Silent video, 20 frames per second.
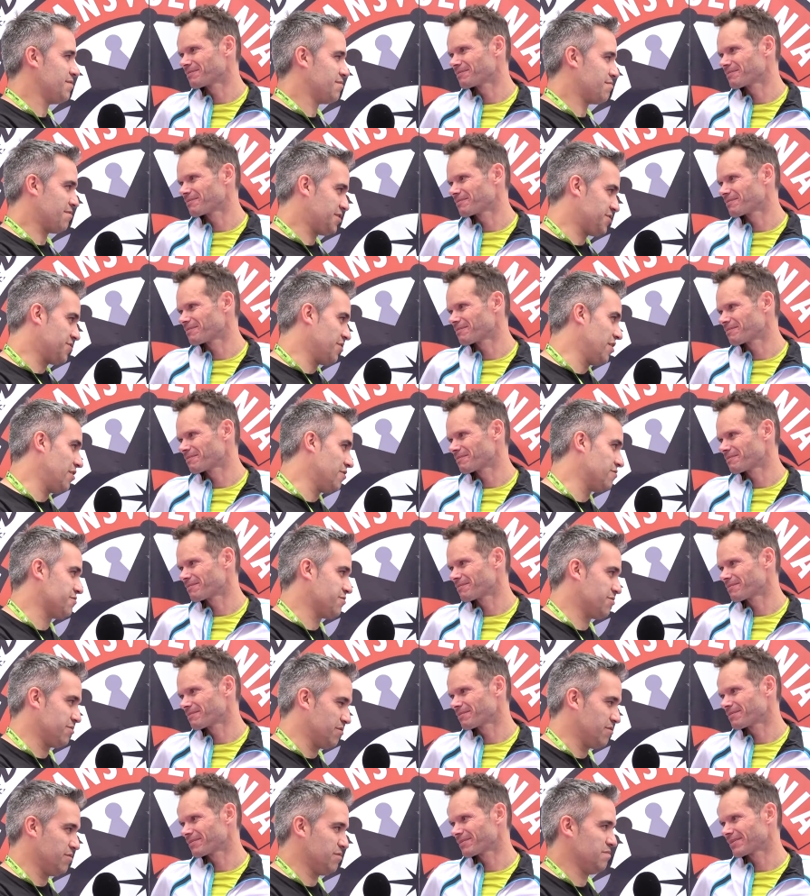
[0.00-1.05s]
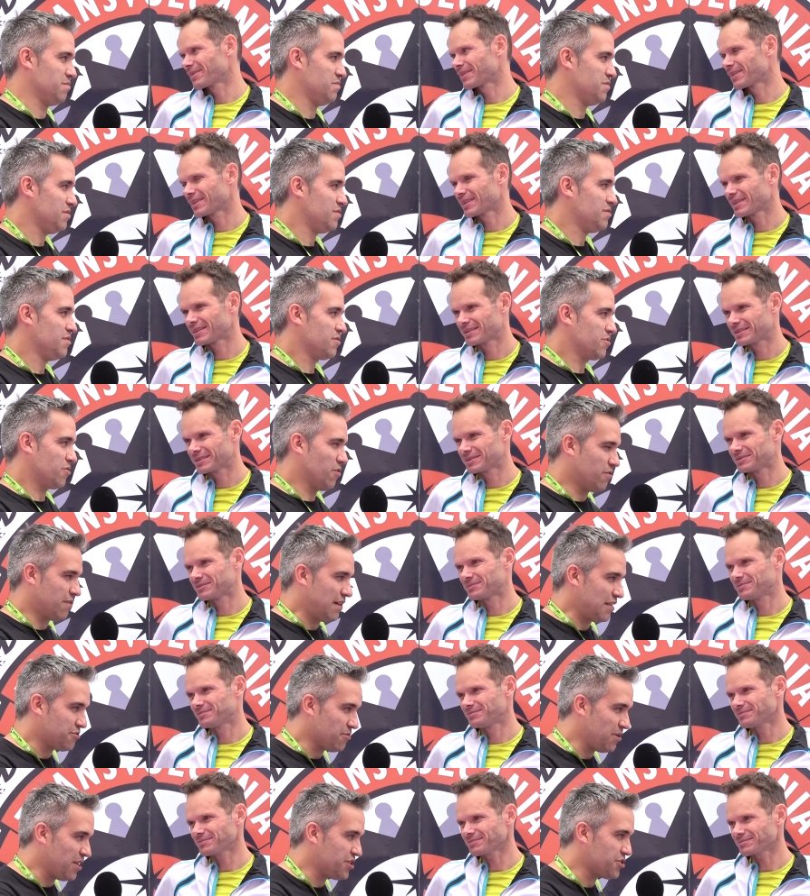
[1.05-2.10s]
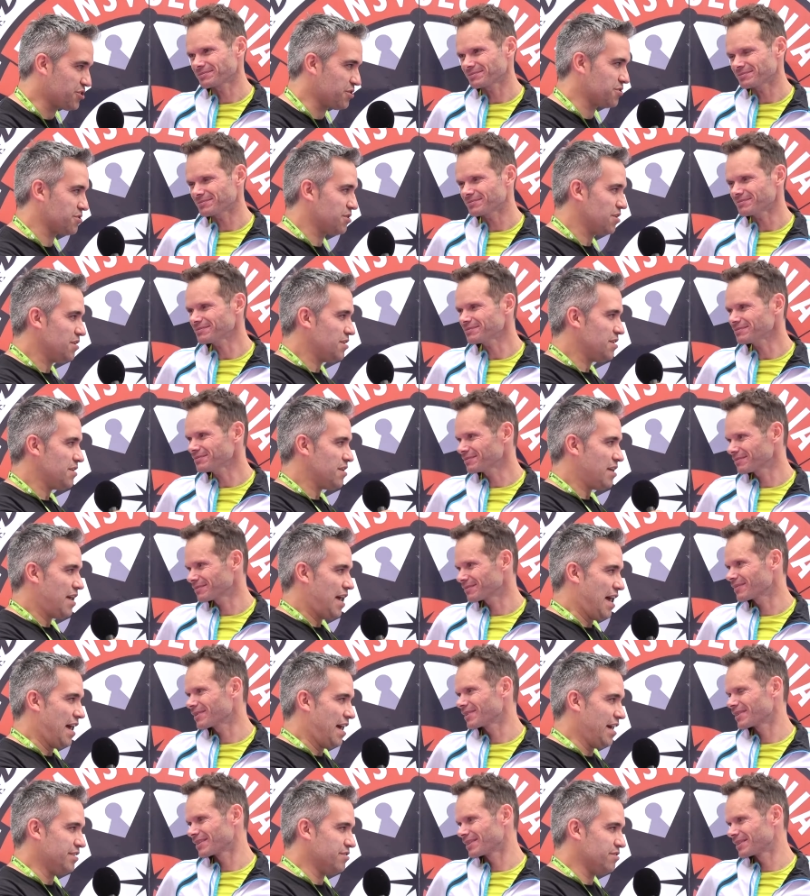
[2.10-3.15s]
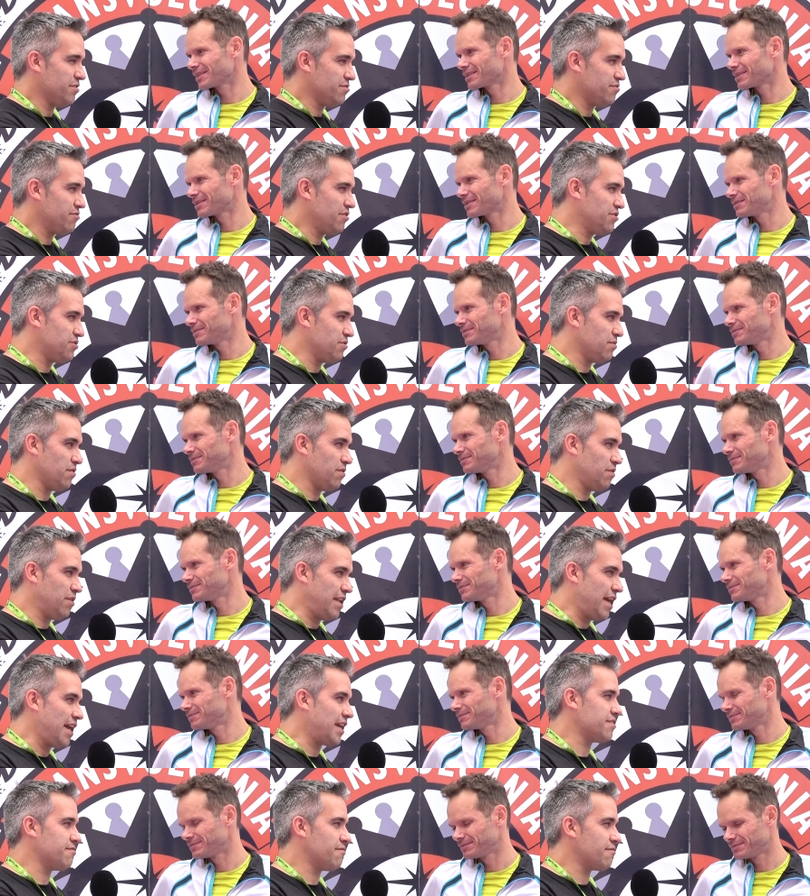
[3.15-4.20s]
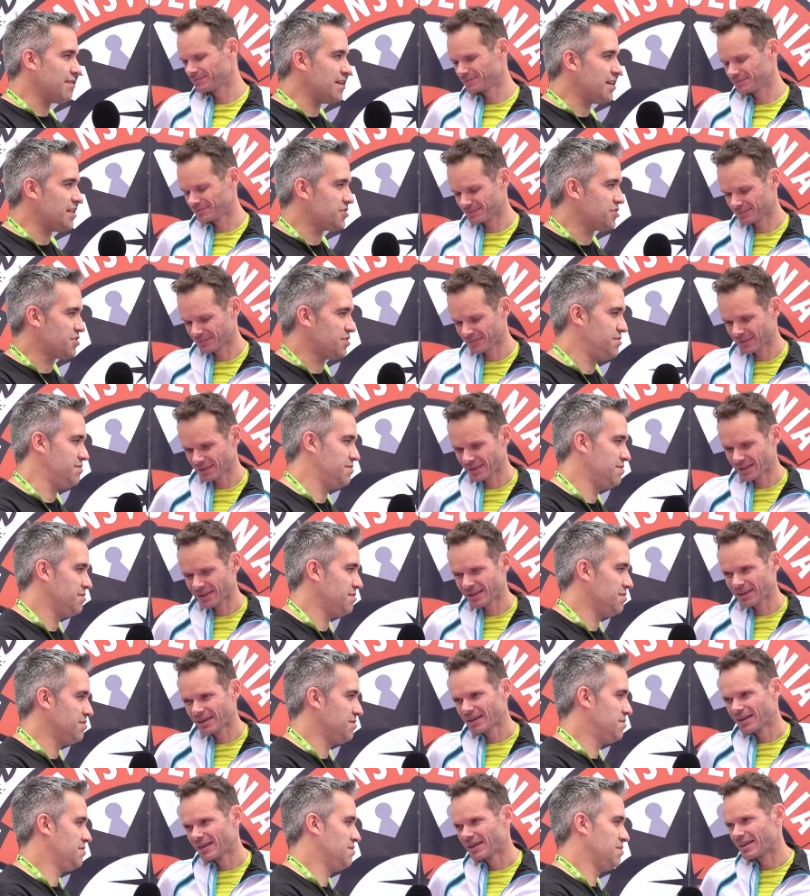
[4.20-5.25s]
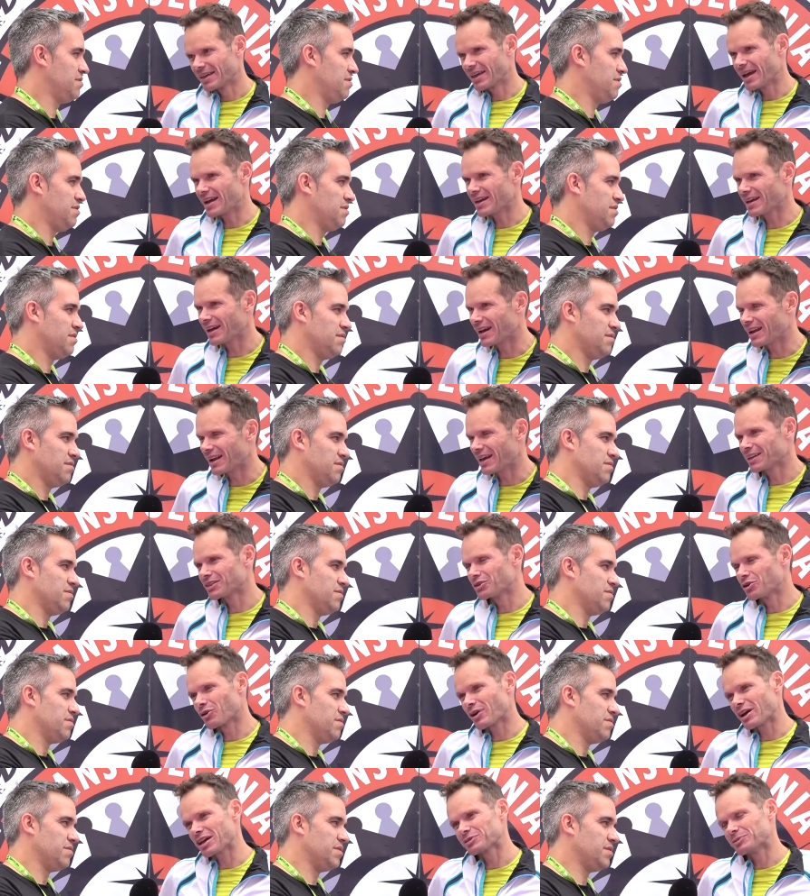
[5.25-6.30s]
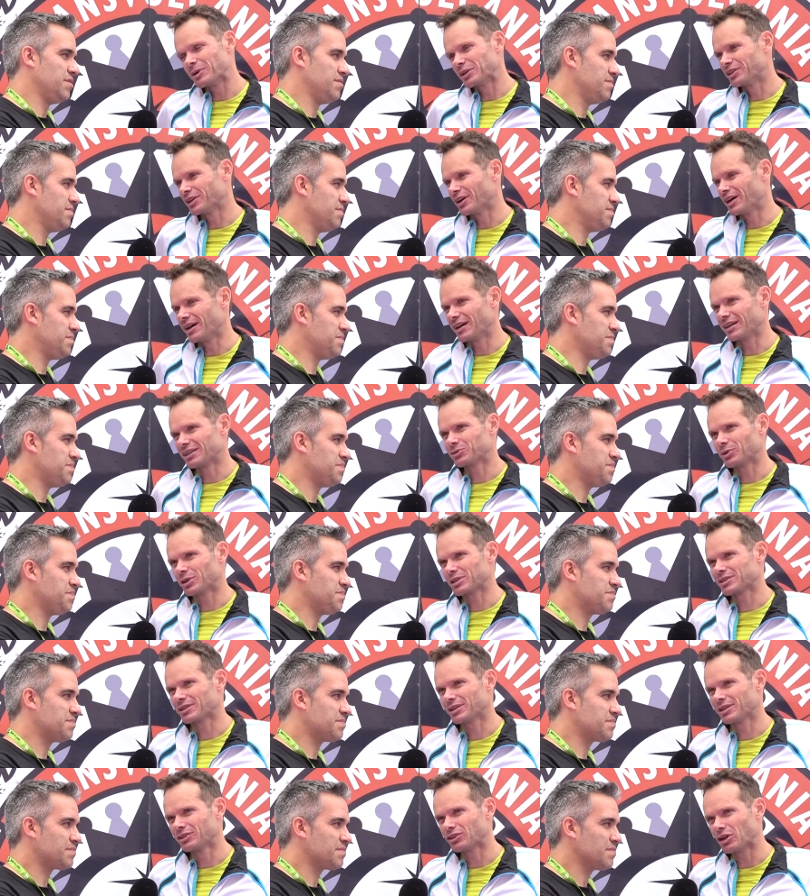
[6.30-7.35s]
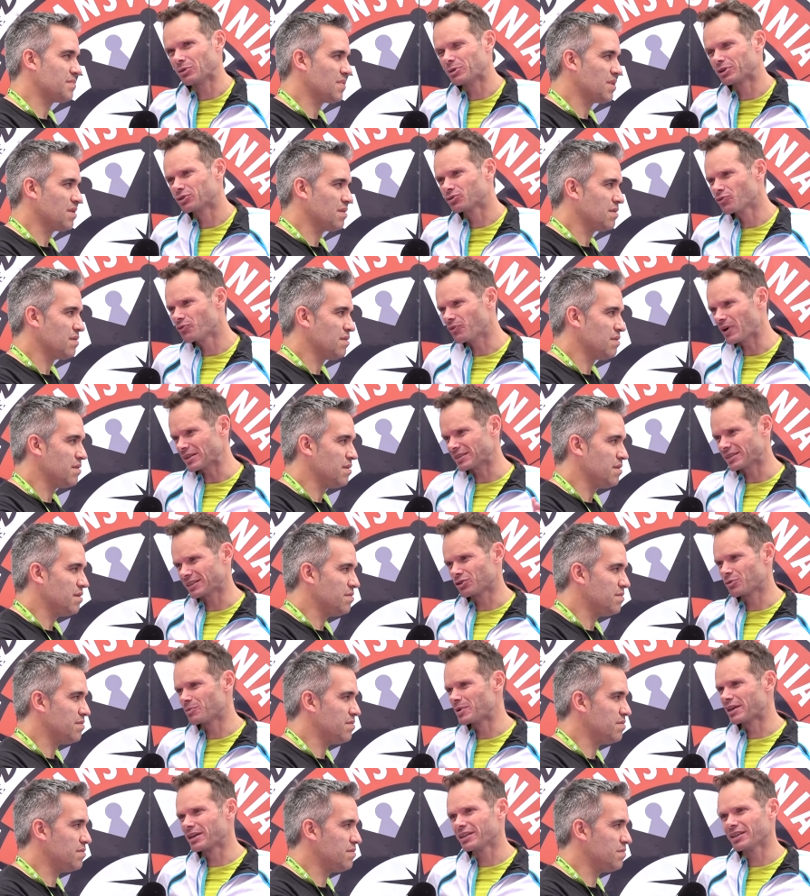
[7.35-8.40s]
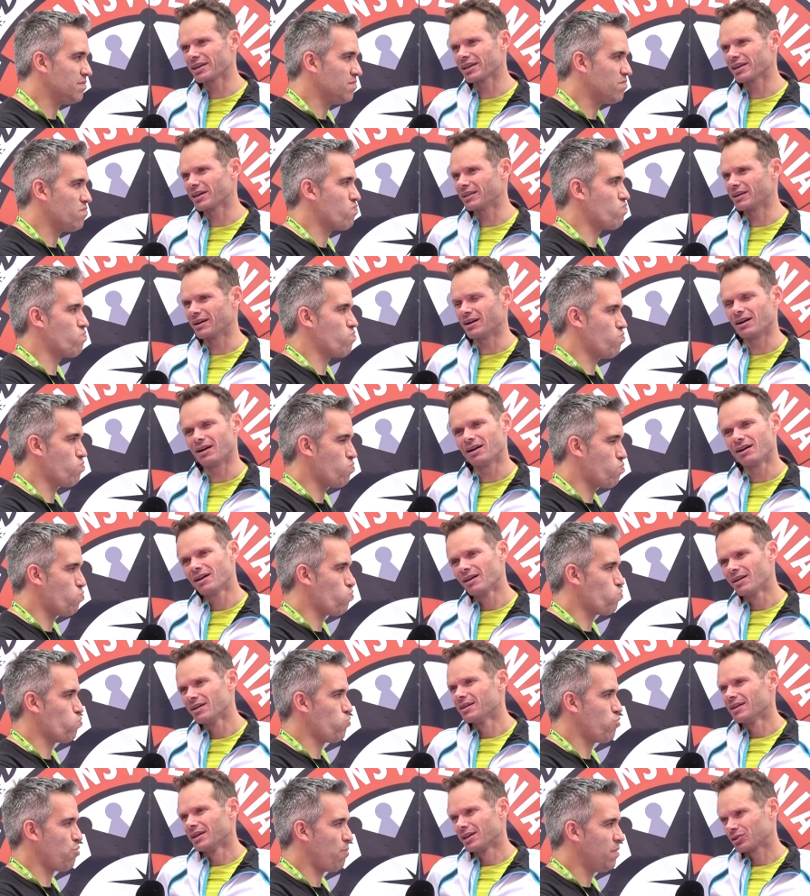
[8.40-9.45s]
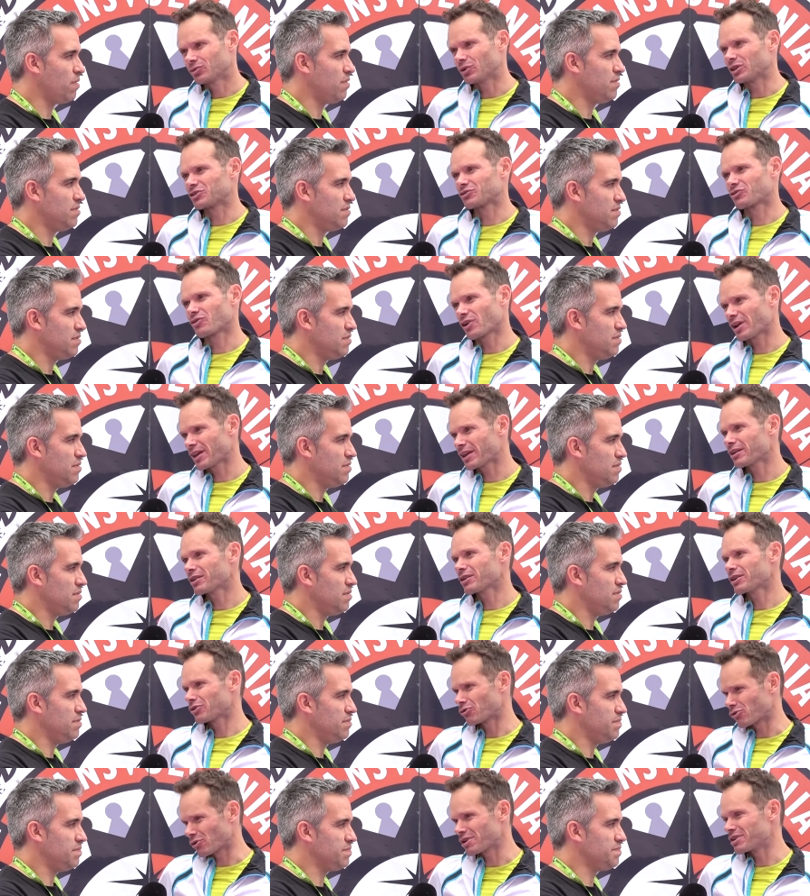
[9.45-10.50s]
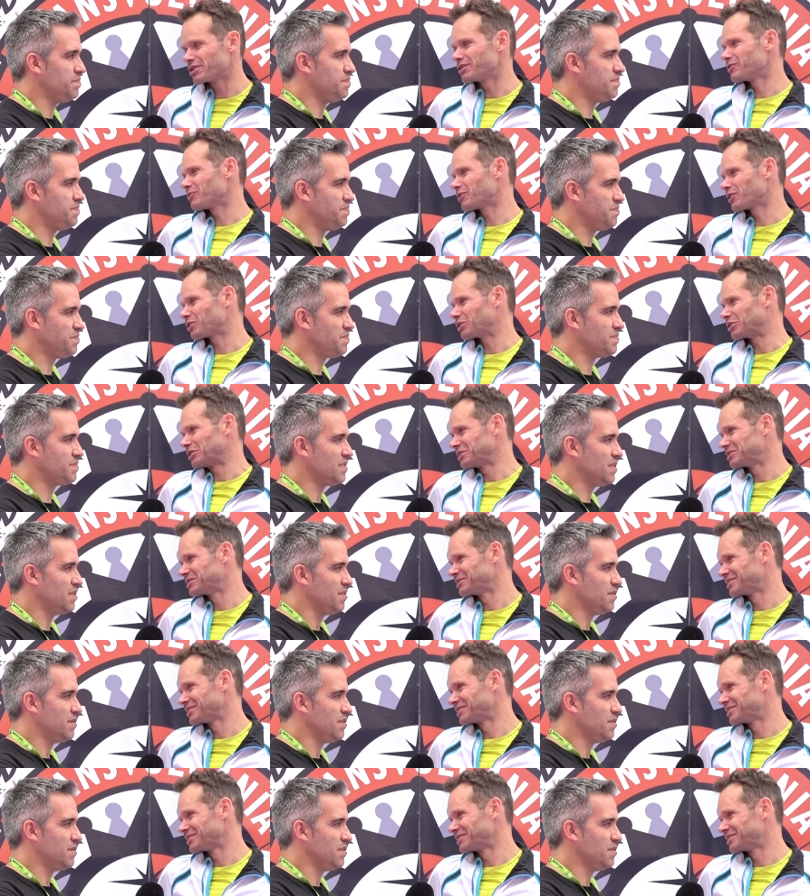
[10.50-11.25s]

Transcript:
Speaker 1: result. So congratulations! And did you like the race?
Speaker 2: Yeah, I liked the race, but it was a little bit too fast at the beginning, and it was really, really difficult.